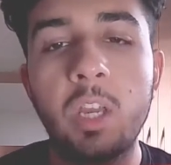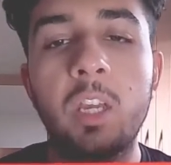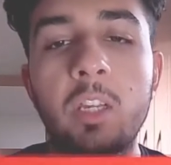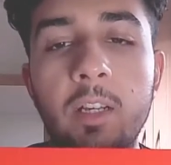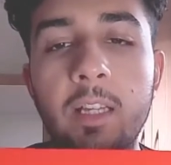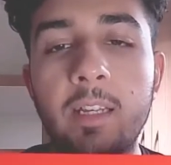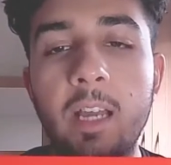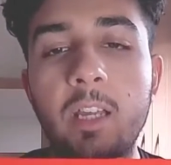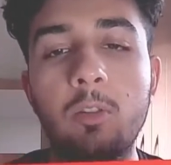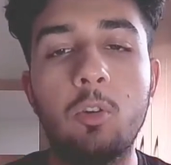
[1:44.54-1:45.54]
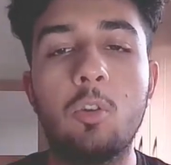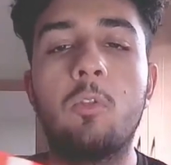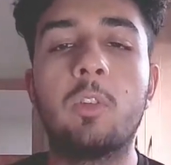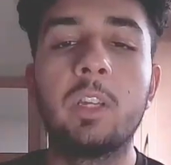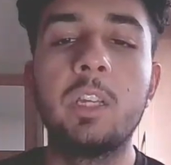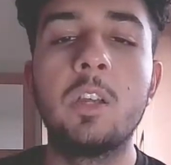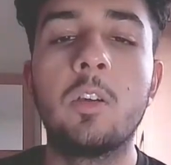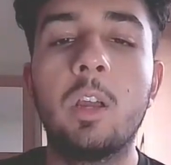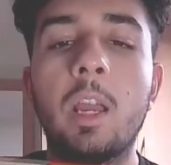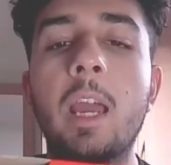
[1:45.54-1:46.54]
You got the Nike logo over
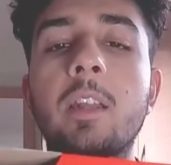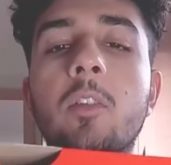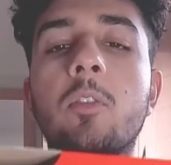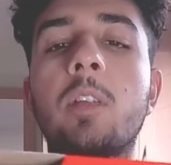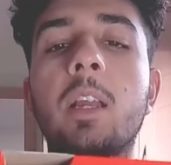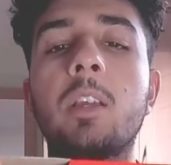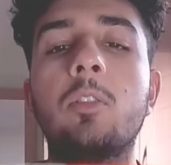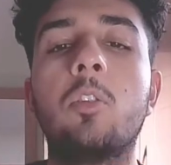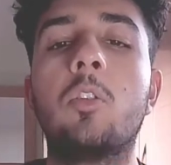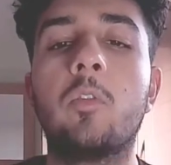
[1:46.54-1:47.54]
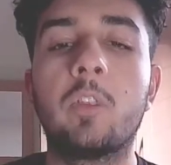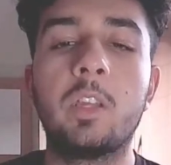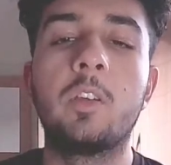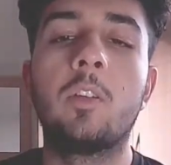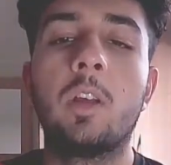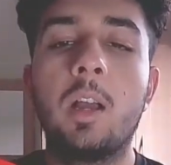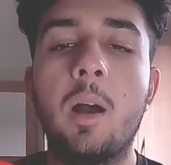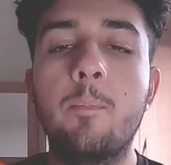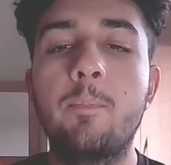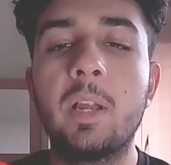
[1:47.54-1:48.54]
here, another Nike logo over here,
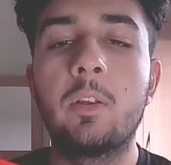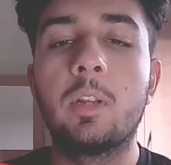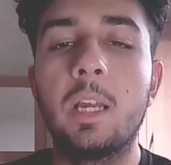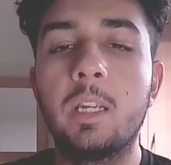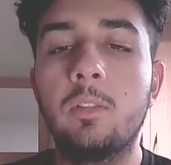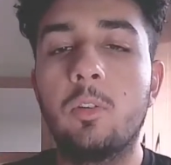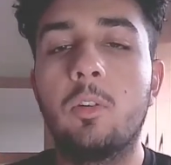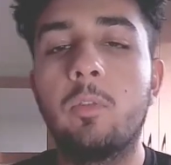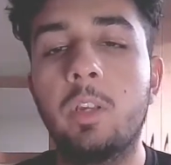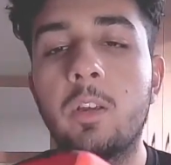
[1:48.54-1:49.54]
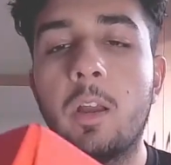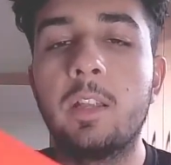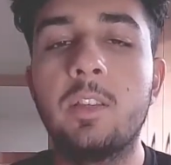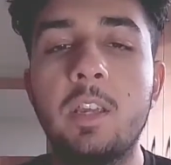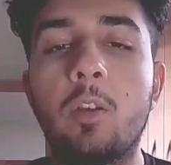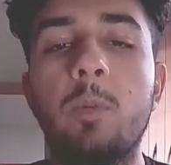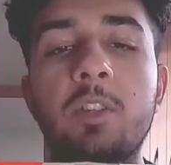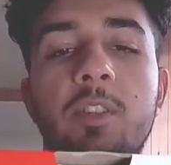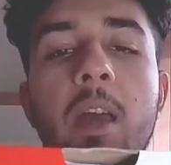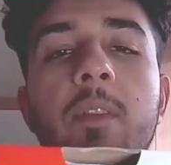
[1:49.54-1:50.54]
a bigger Nike logo over here, and here we
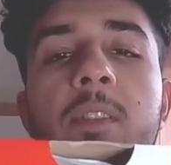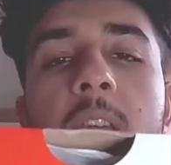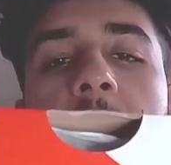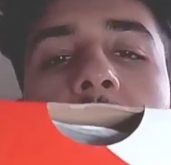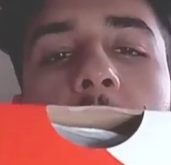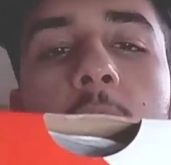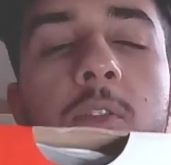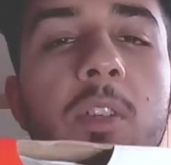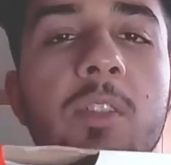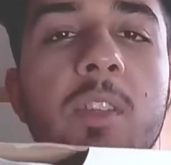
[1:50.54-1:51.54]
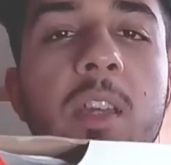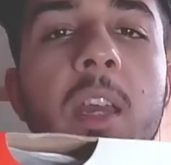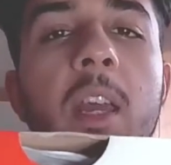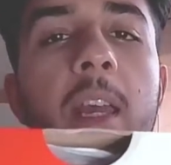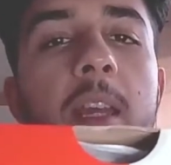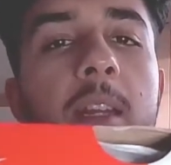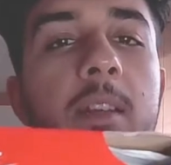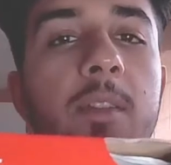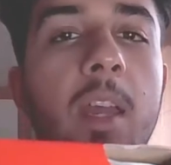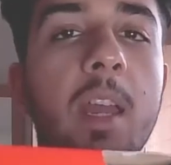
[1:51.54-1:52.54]
just have the sizing. So as you can see, it
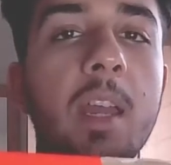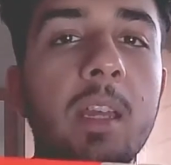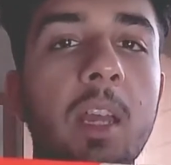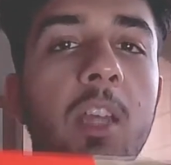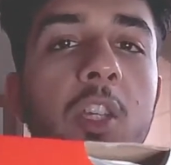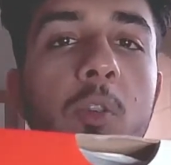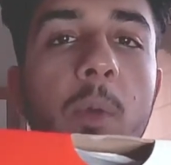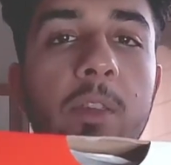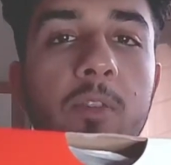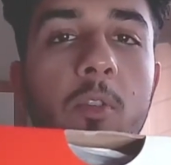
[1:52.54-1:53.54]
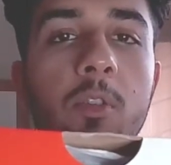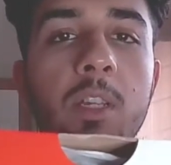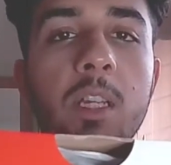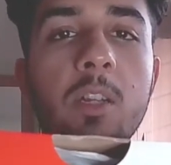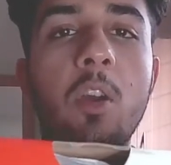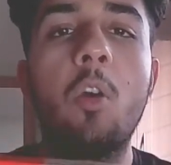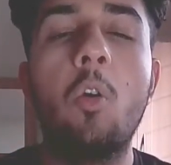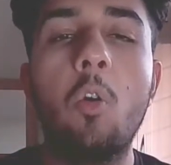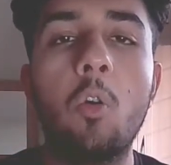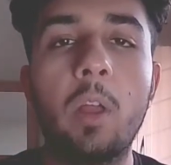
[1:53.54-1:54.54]
is a US 13
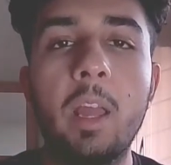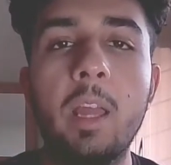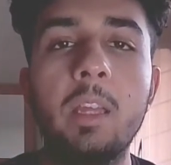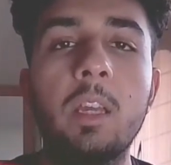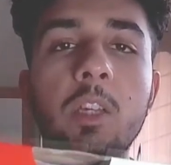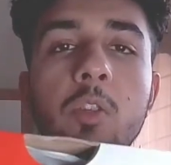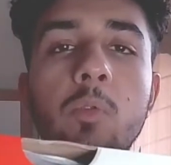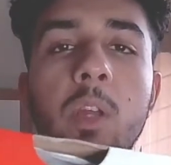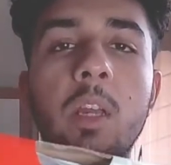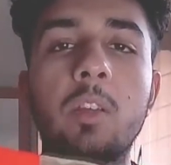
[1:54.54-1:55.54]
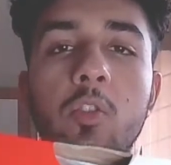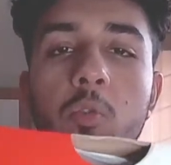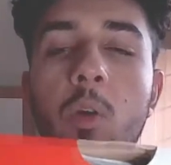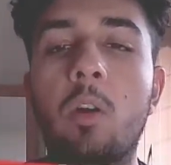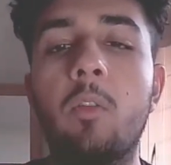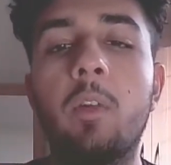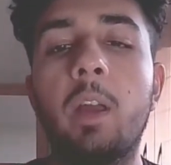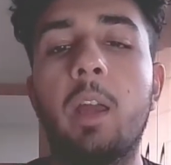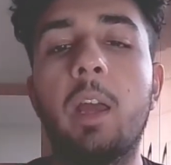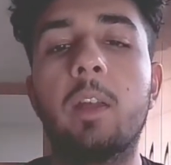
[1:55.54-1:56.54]
or a UK 12
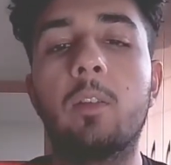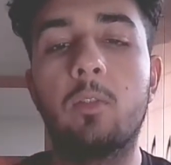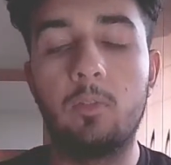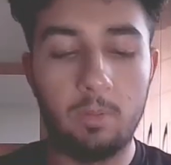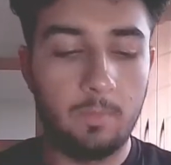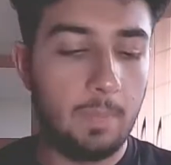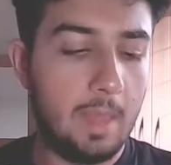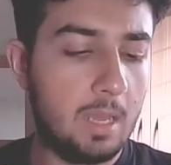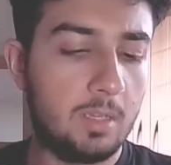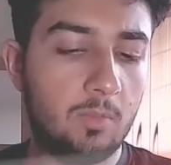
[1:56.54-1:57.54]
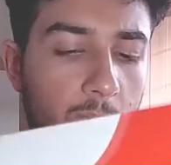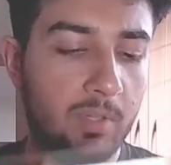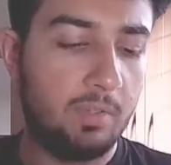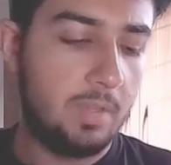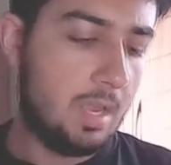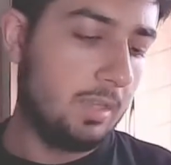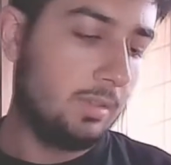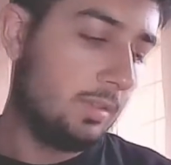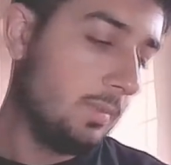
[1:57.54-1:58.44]
and all that pizzazz.